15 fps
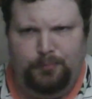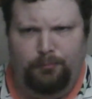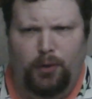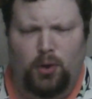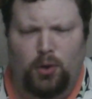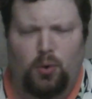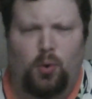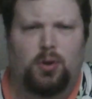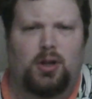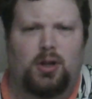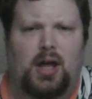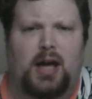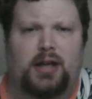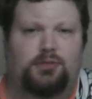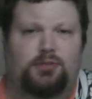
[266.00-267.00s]
Or
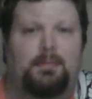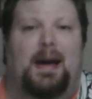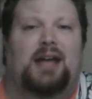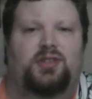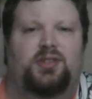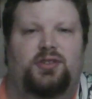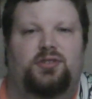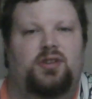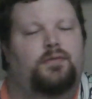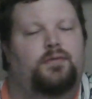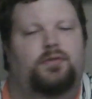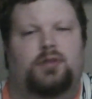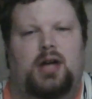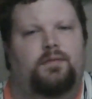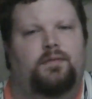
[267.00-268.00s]
like spicy stuff.
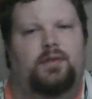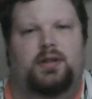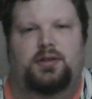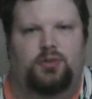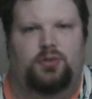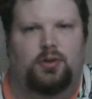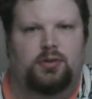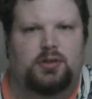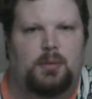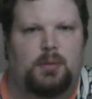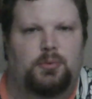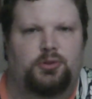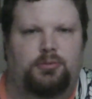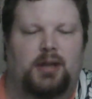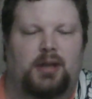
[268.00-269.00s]
I find this all the time
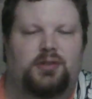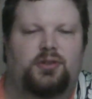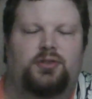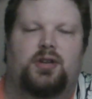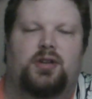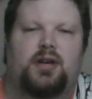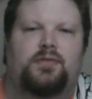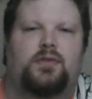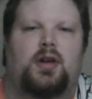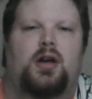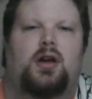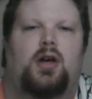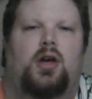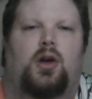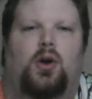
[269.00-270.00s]
with spicy stuff,
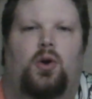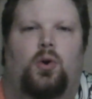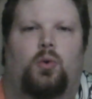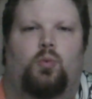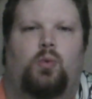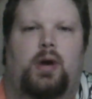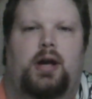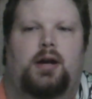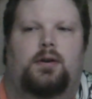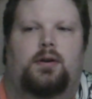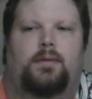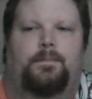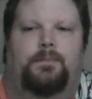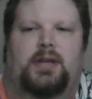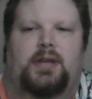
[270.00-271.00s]

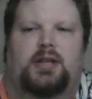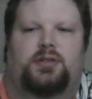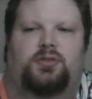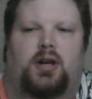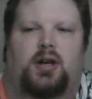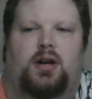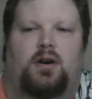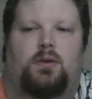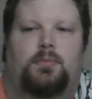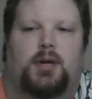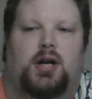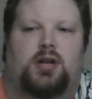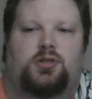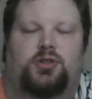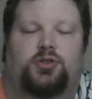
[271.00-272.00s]
where it's like, oh my
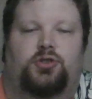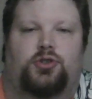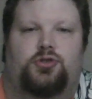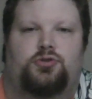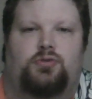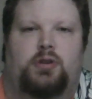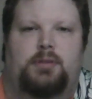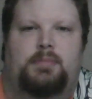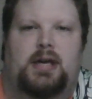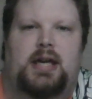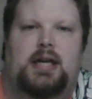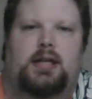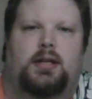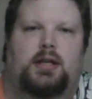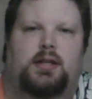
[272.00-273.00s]
gosh, it's extreme
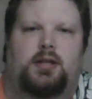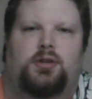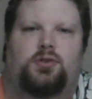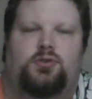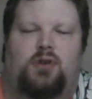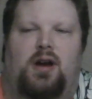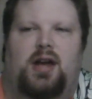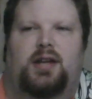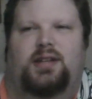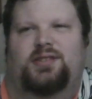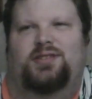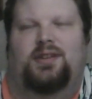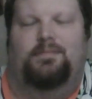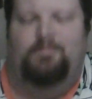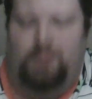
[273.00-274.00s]
heat, and then you try it and it's
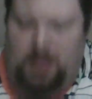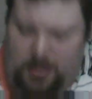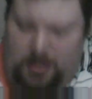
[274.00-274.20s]
like, meh,